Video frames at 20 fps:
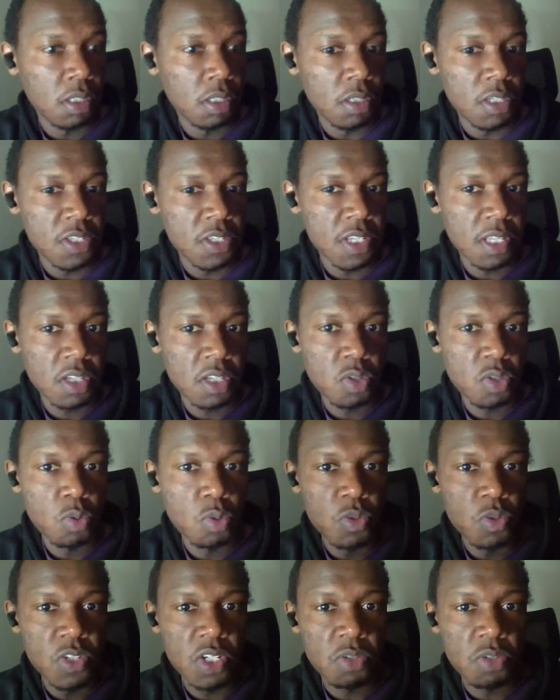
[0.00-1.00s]
the
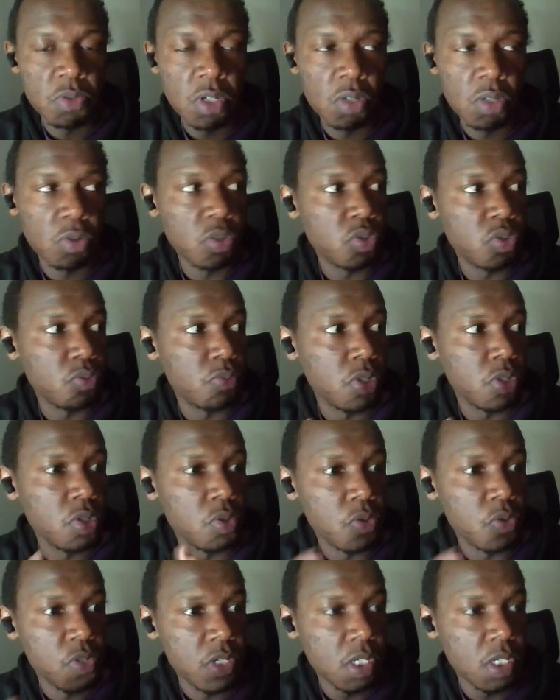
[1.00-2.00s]
tools that we are going to be
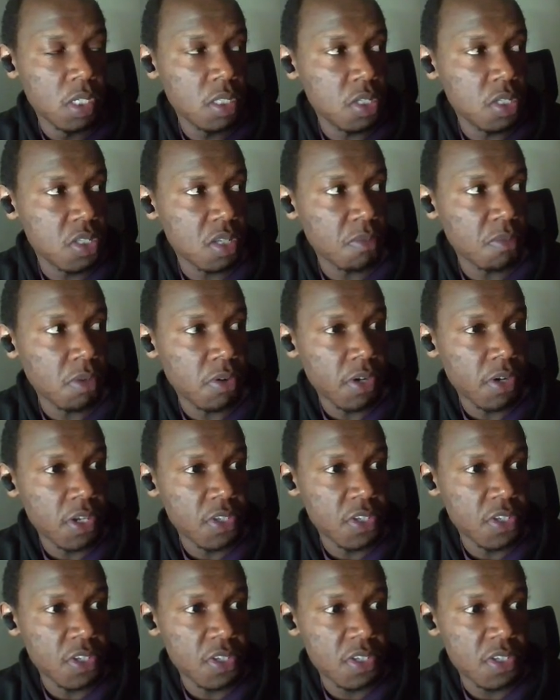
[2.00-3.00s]
using, and this
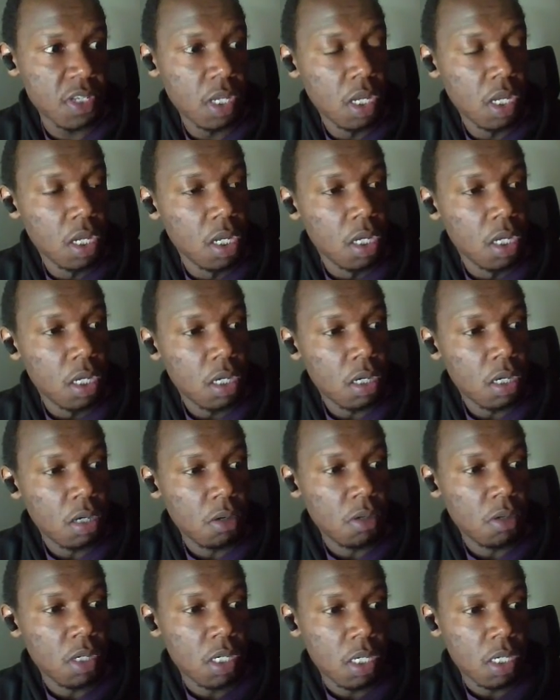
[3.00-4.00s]
summarizes
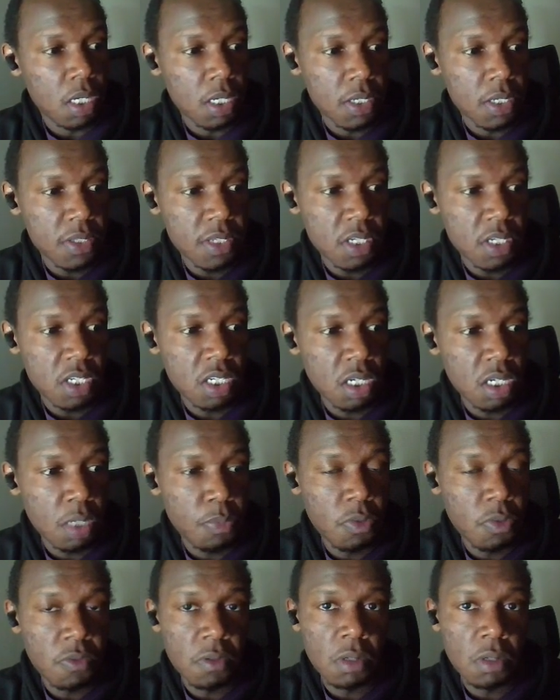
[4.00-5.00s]
our setting
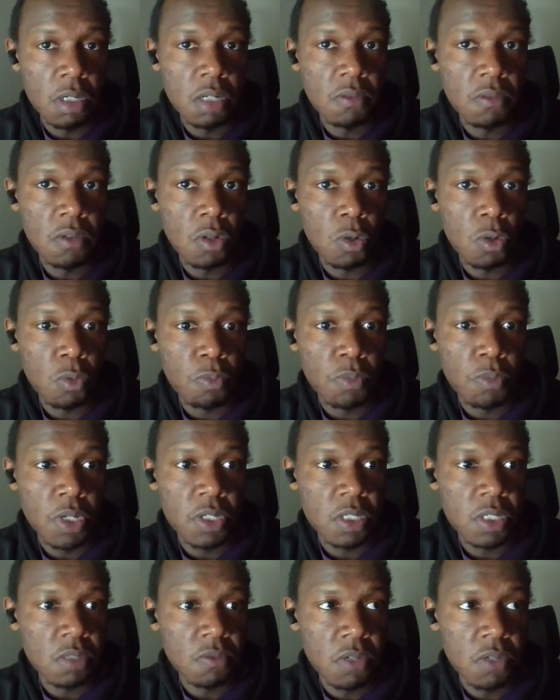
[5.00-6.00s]
up of our development
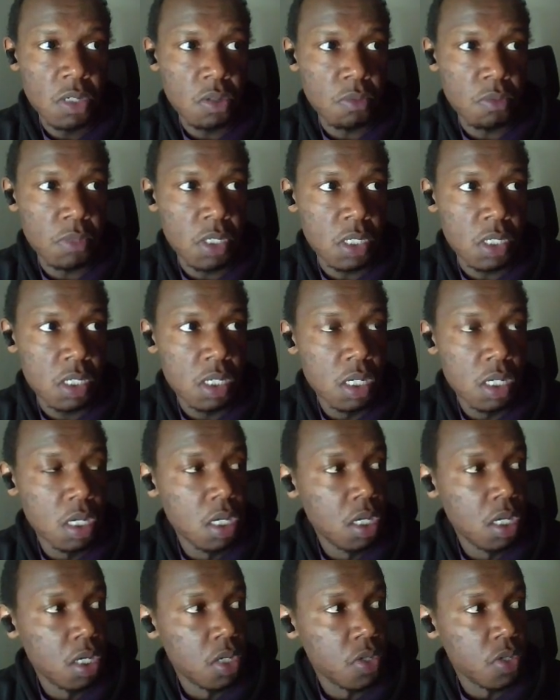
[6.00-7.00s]
environment.
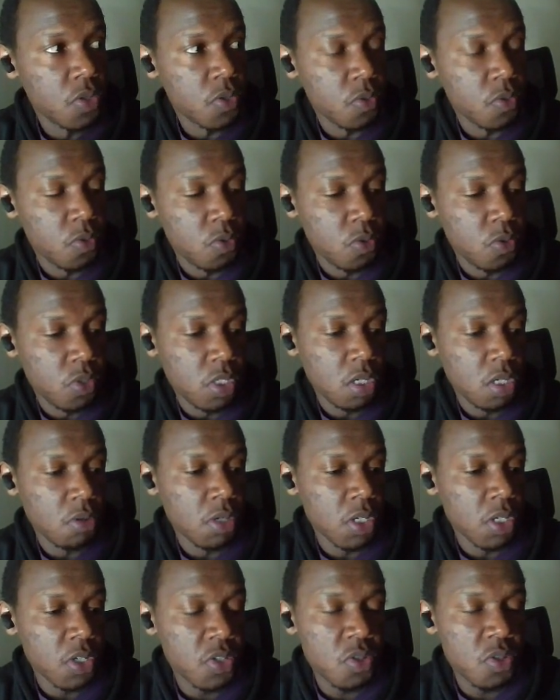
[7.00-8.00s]
So in our
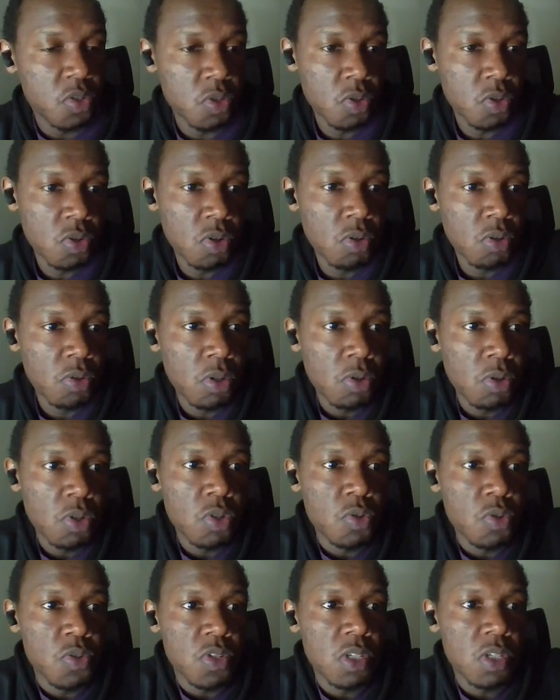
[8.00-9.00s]
next tutorial, we are going
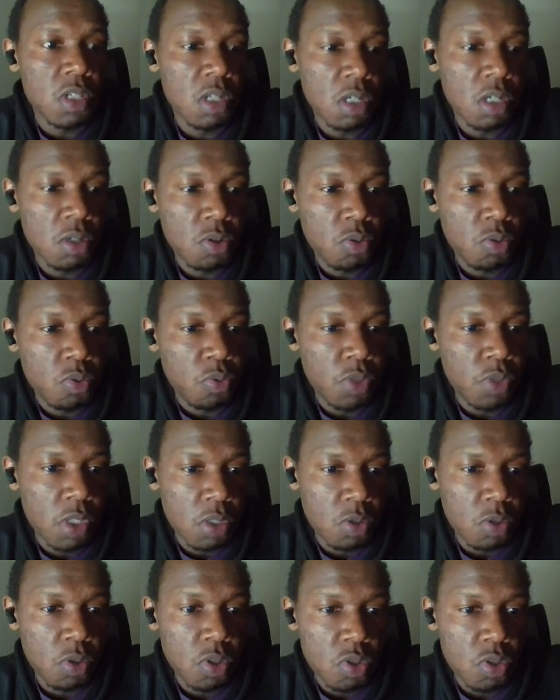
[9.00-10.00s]
to see how we are
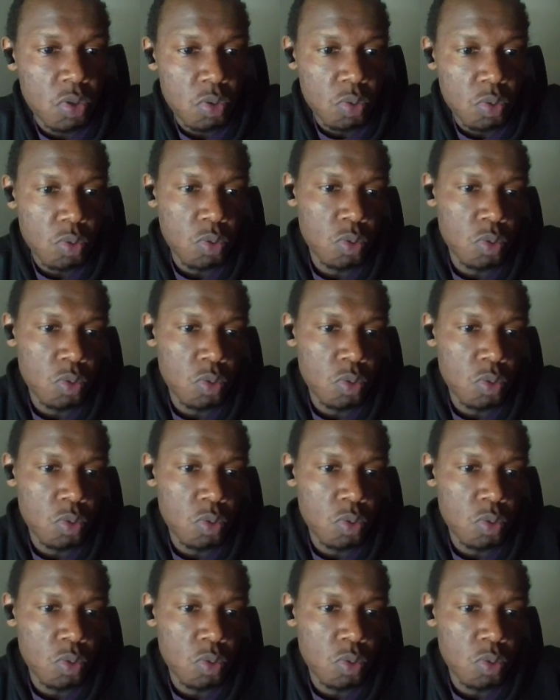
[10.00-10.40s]
going to